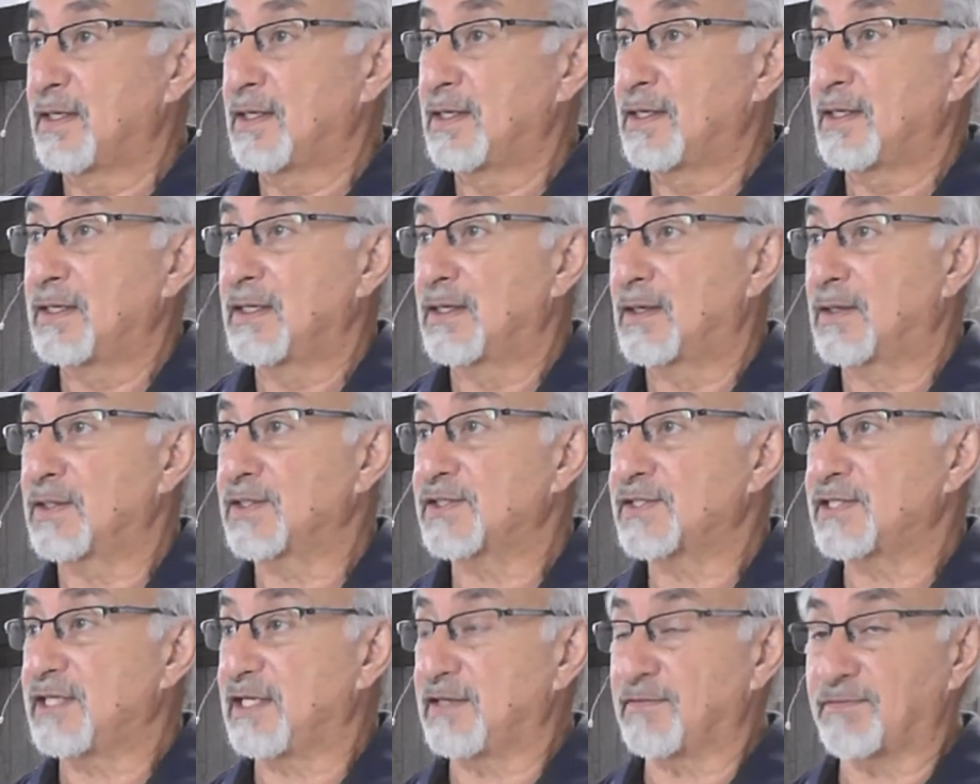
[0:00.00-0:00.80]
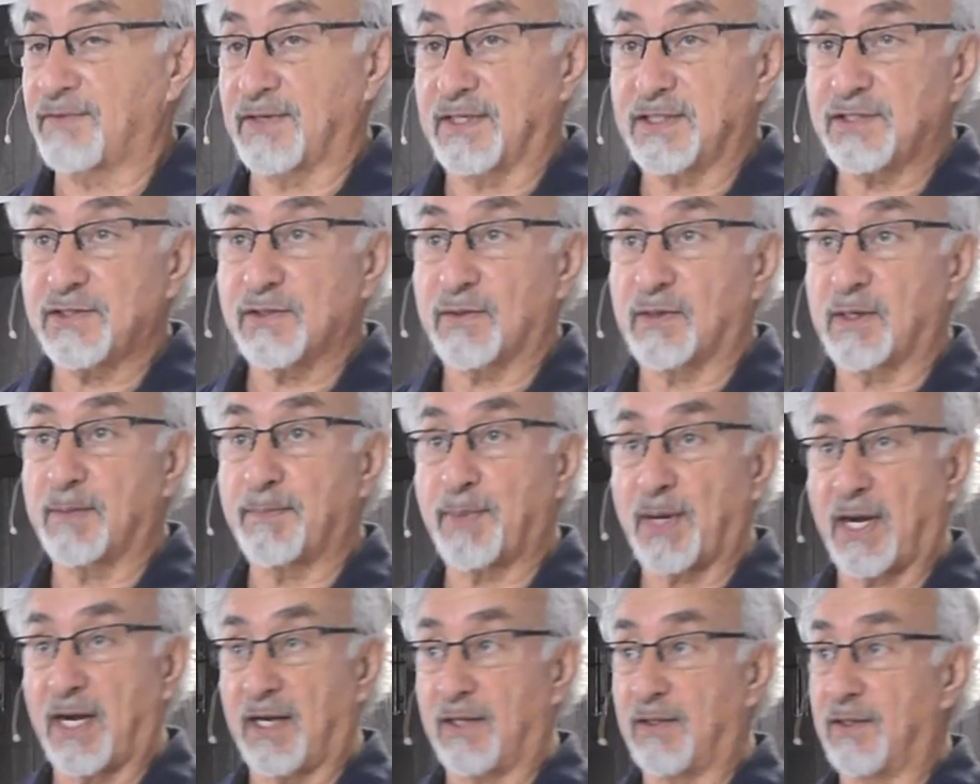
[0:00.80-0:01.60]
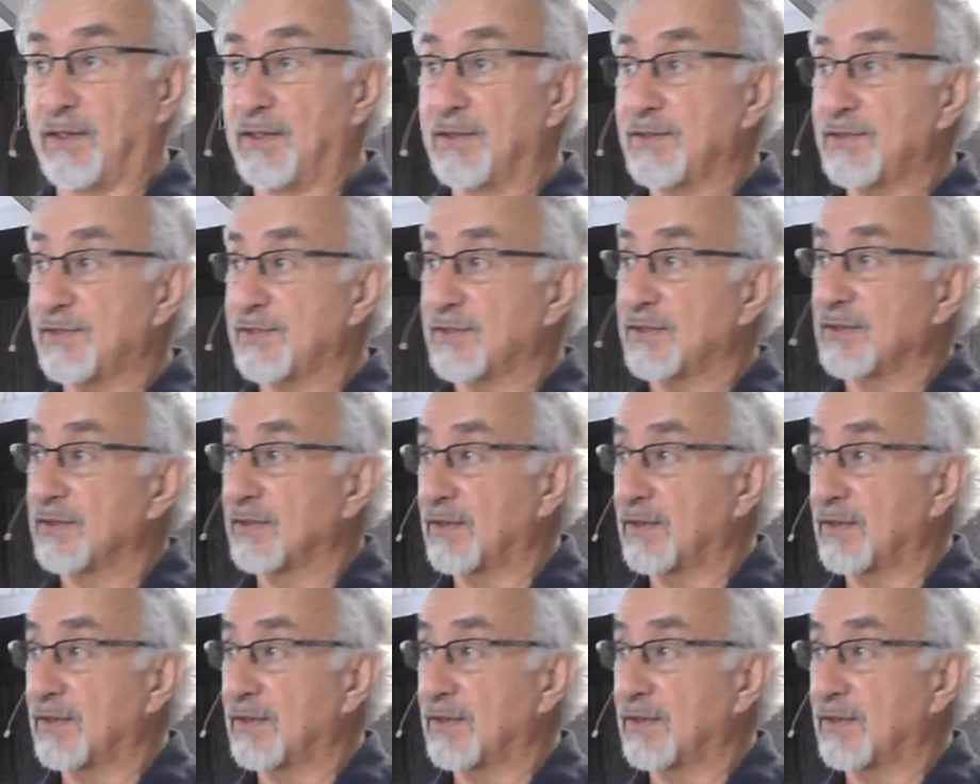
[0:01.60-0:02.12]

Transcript: or Cephas or Apollos